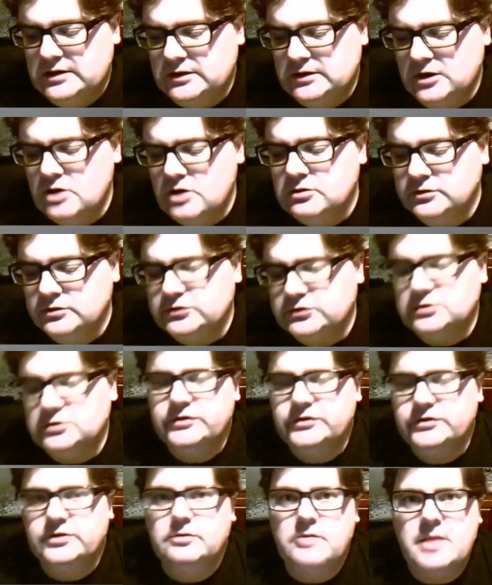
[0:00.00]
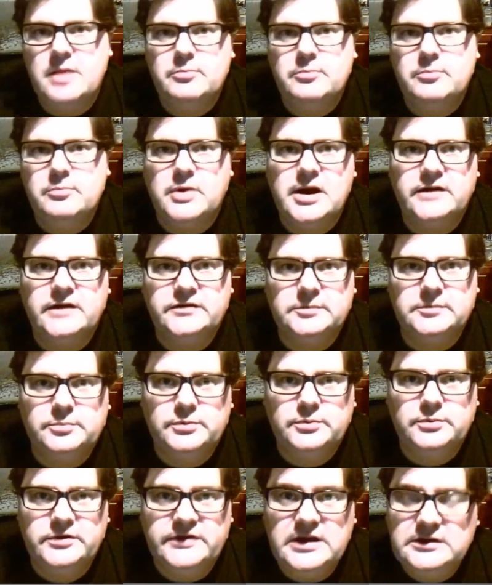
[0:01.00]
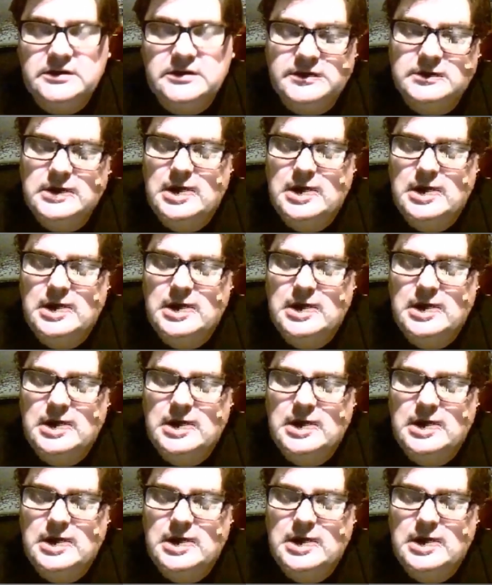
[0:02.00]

local storage that the web browser presents,